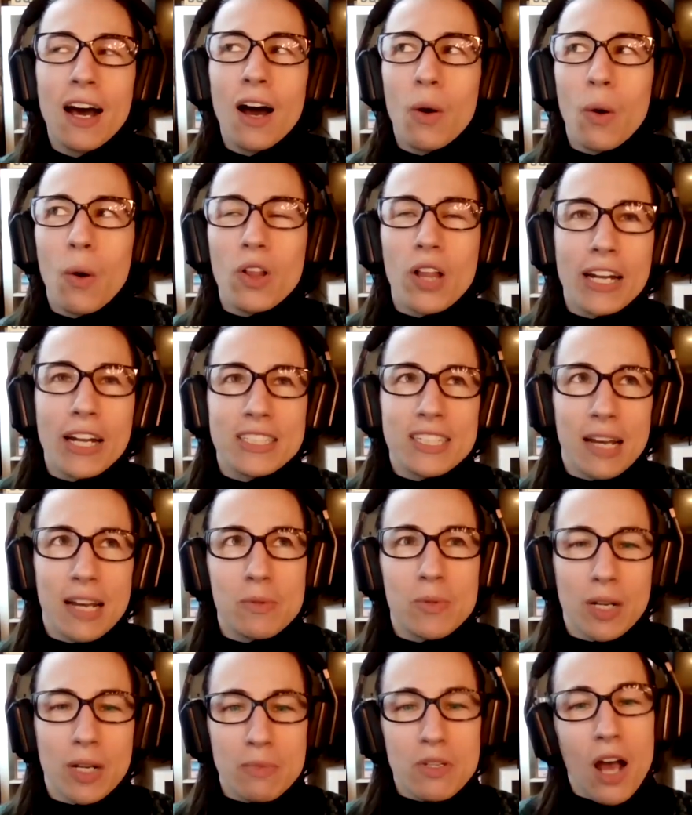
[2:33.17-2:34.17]
a lot of times
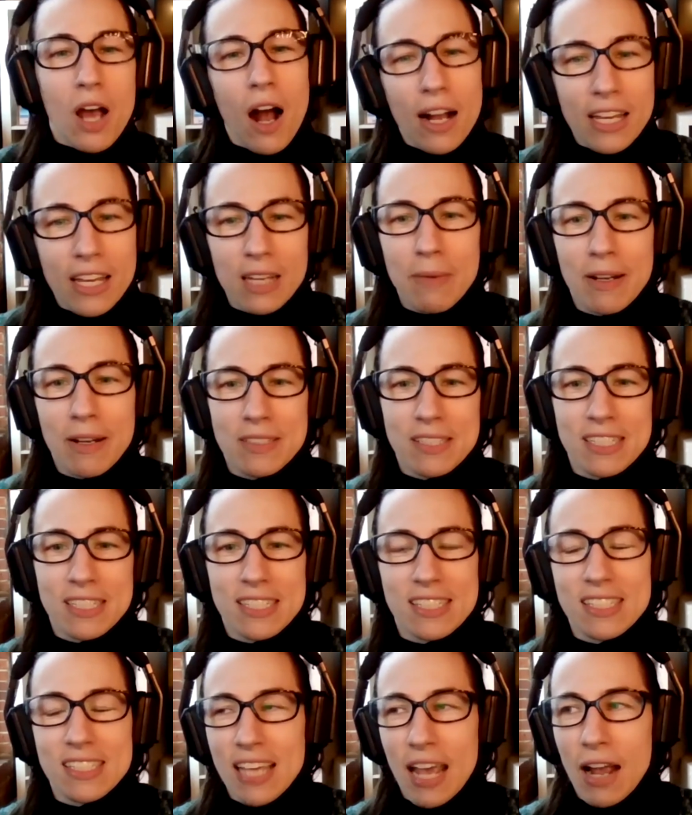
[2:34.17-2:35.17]
when I'm talking about
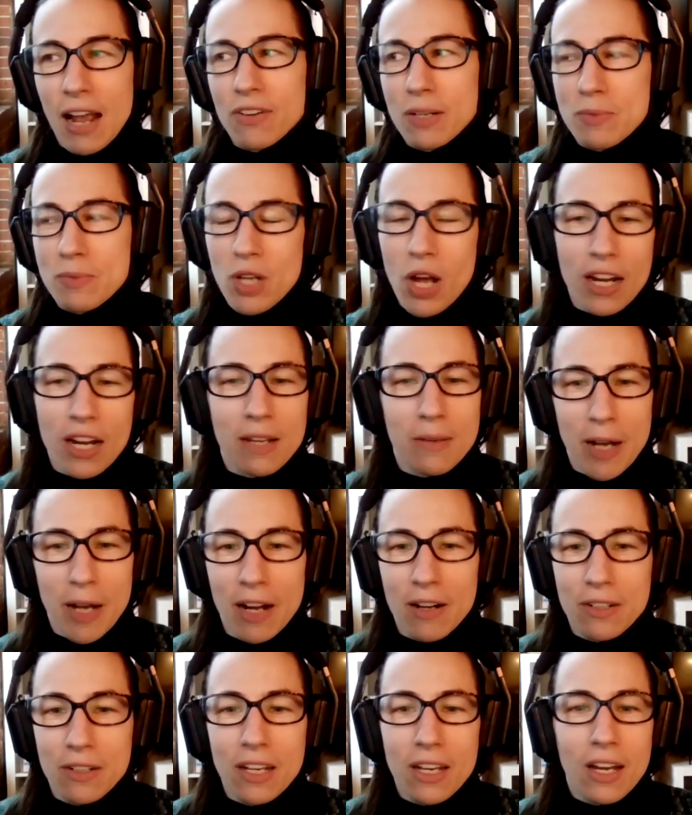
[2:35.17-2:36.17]
Citizens Count and I'm talking
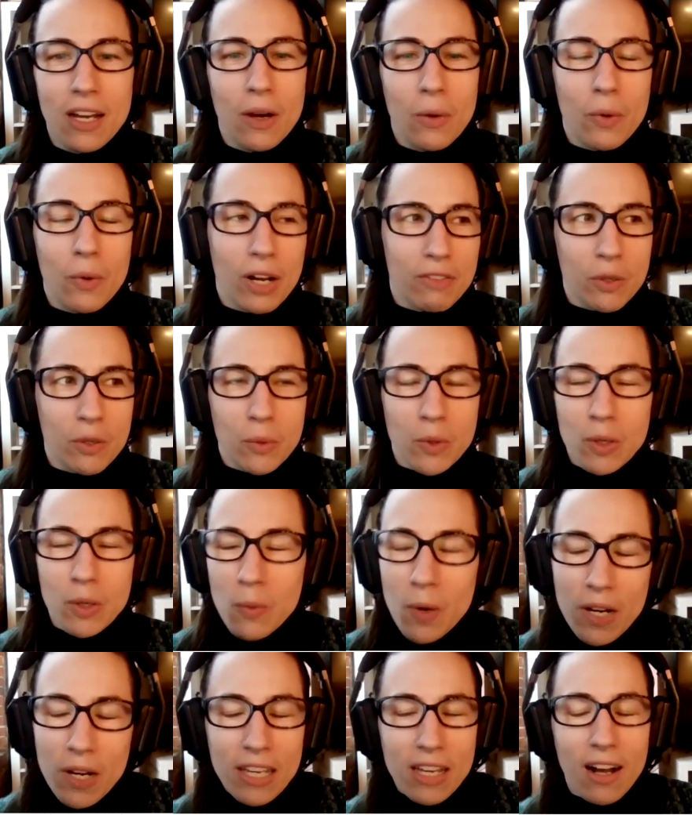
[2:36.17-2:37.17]
about whatever we're
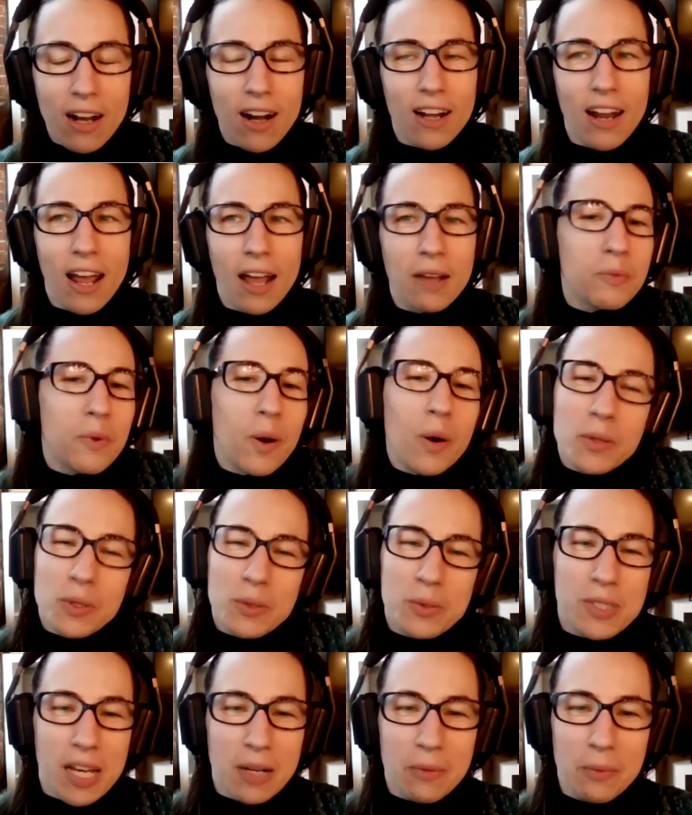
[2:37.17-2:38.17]
working on, I won't
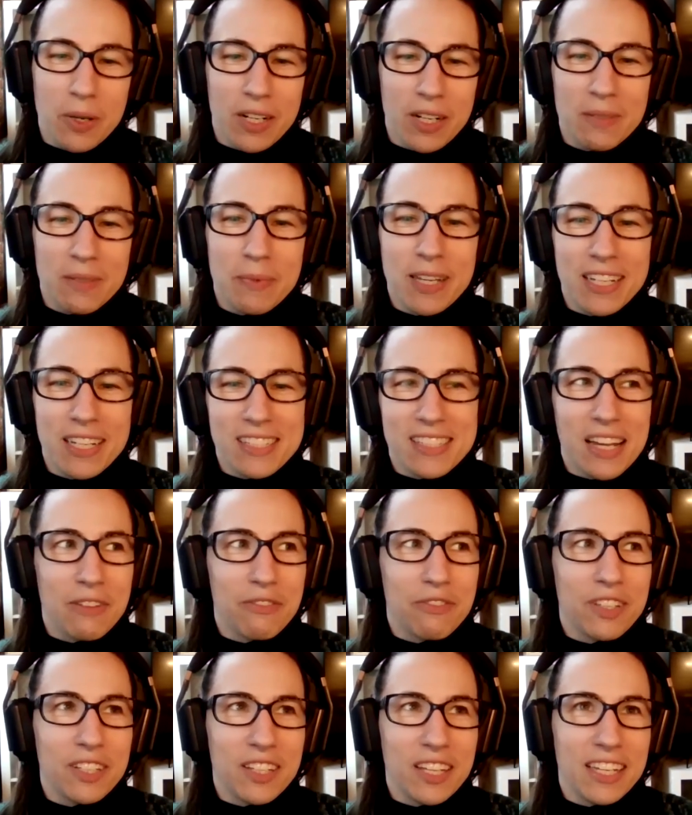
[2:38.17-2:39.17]
use that word because I
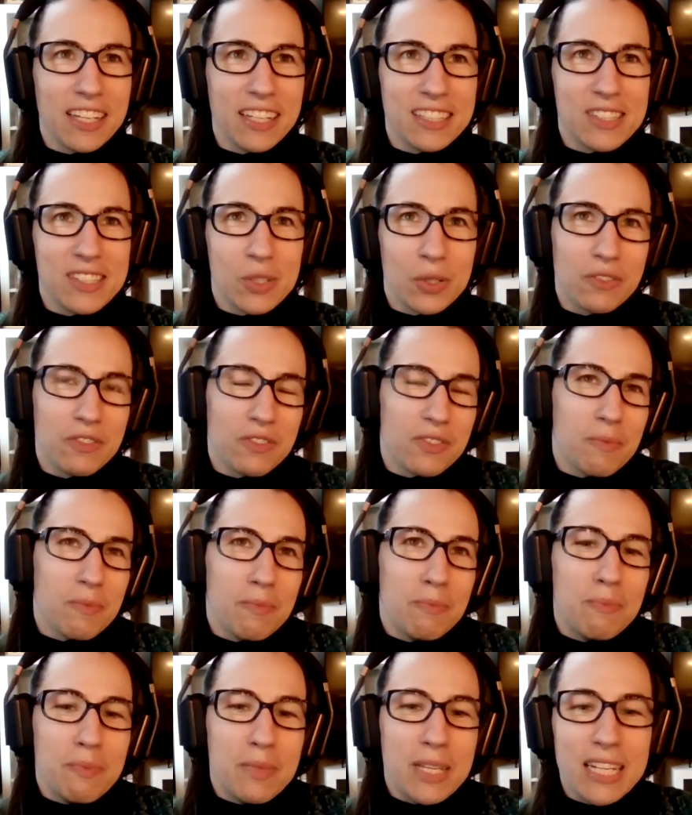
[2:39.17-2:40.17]
feel like it's sort of
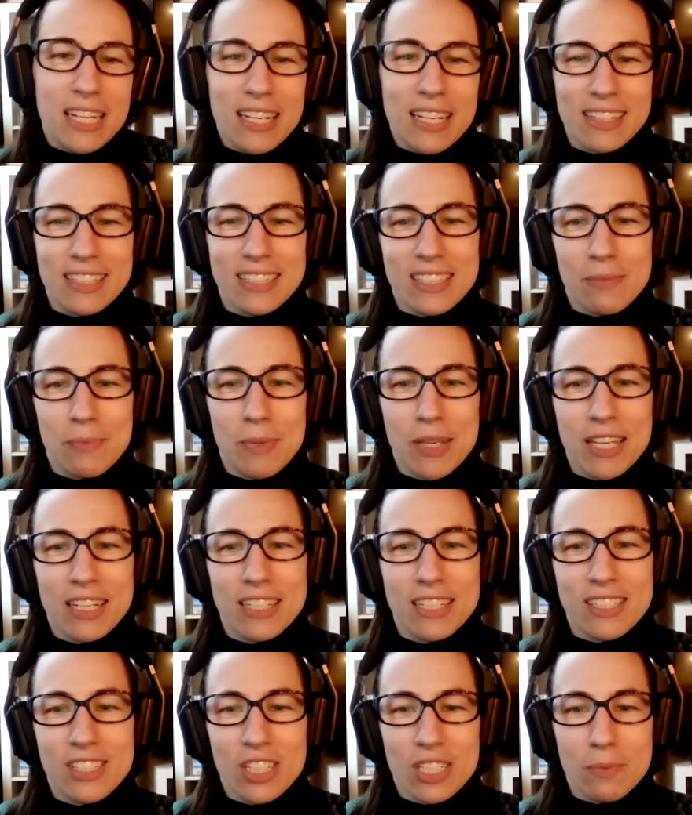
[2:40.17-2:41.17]
meaningless,
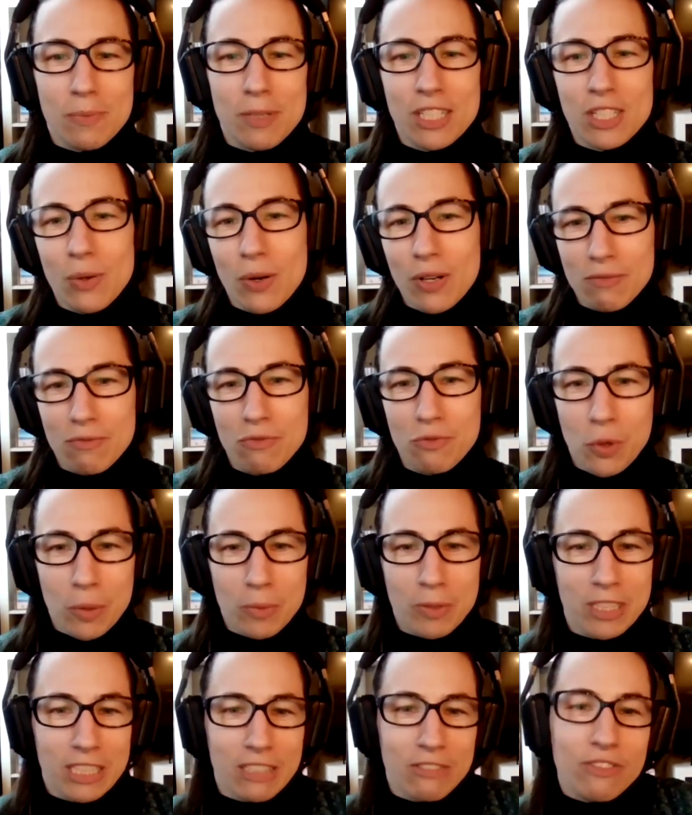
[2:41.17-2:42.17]
because just because you aren't
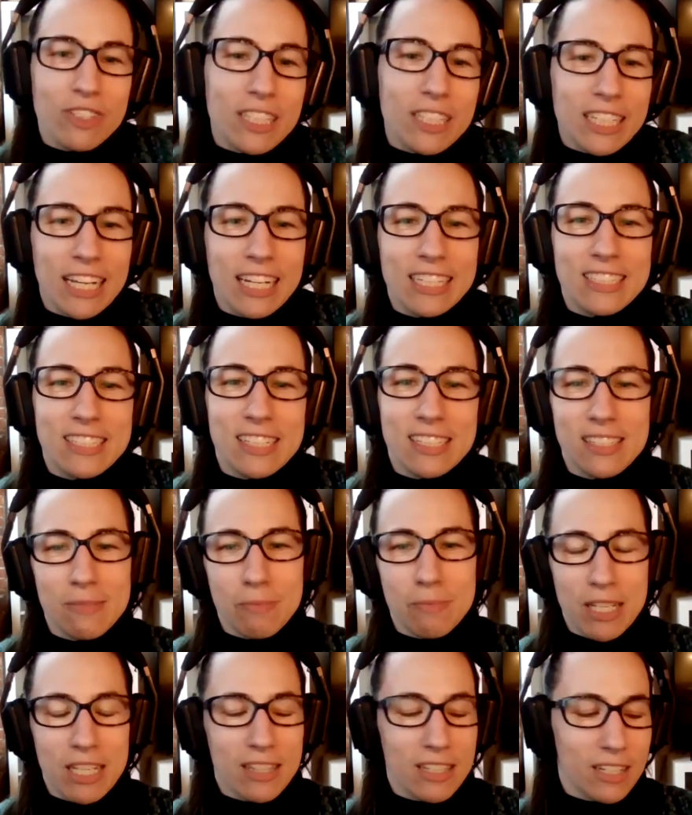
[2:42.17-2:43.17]
formally affiliated doesn't
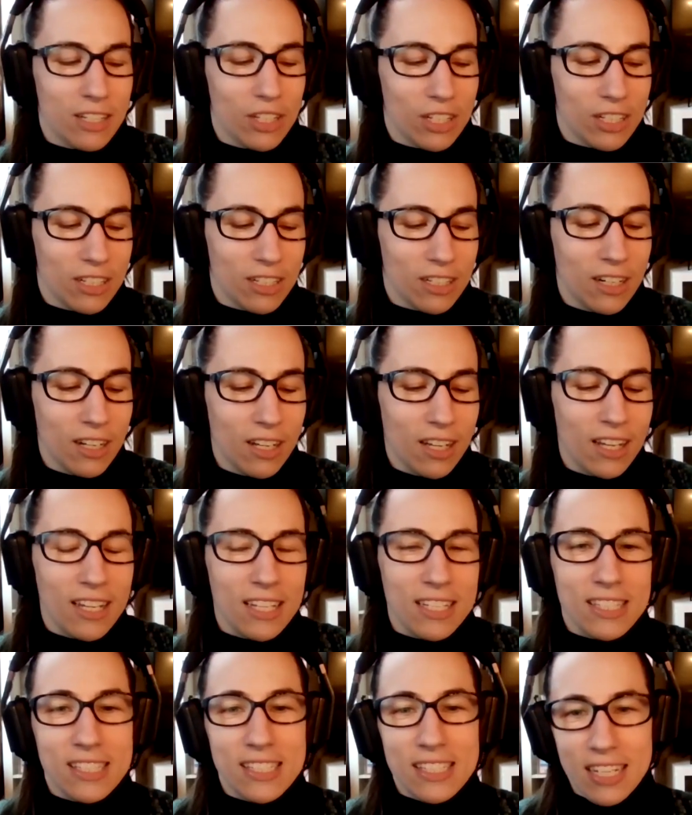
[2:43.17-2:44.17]
mean that you're
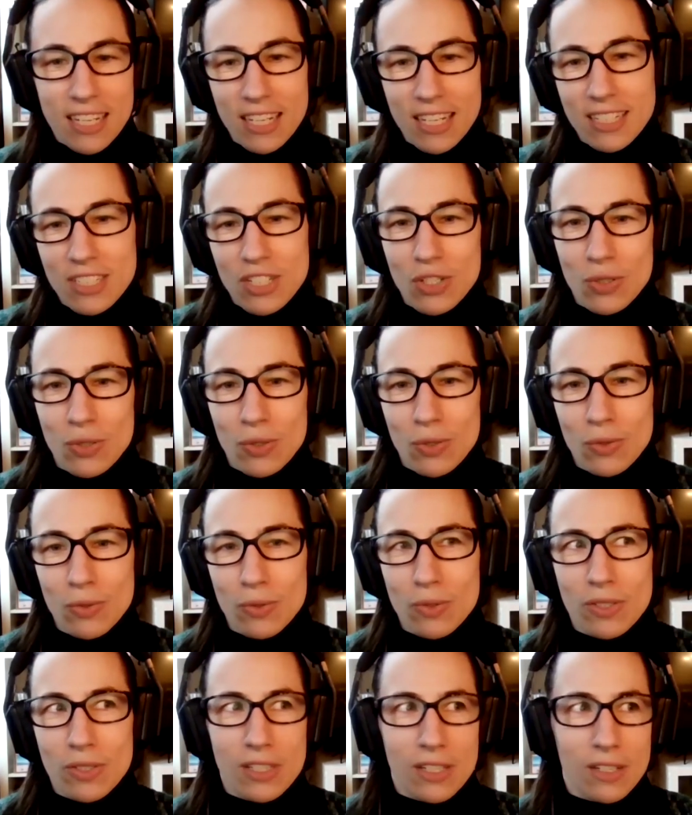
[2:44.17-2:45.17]
sticking to
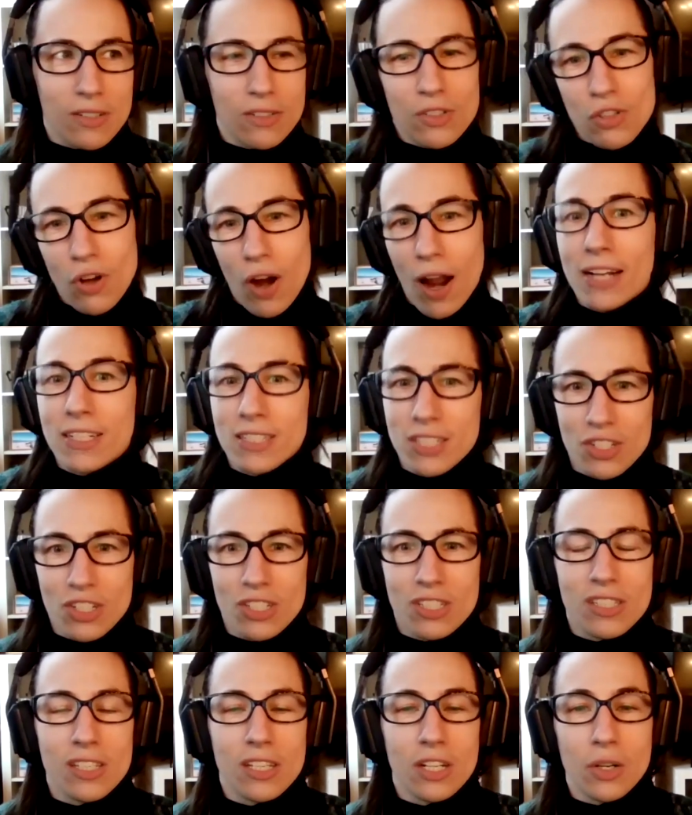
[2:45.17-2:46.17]
trying to
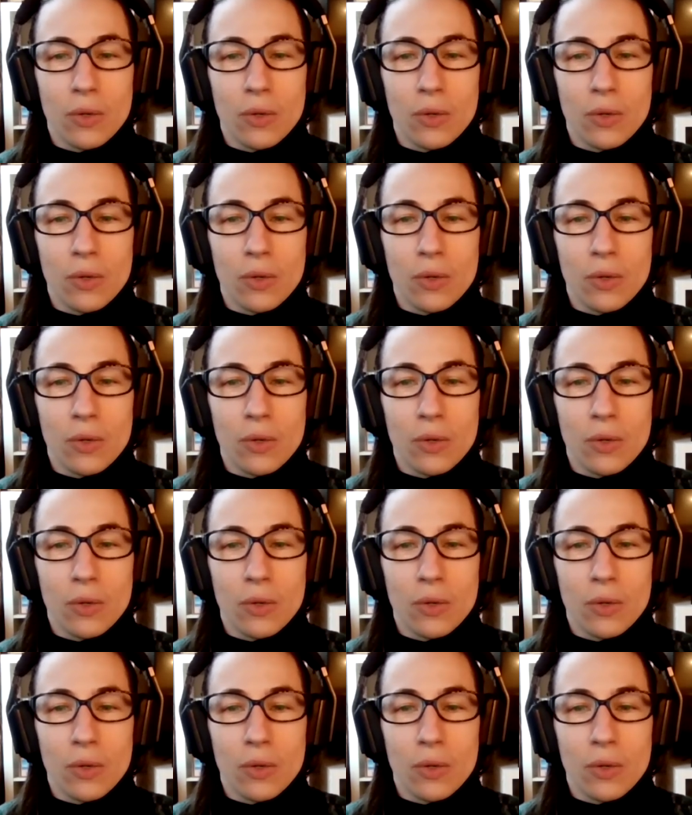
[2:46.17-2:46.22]
just,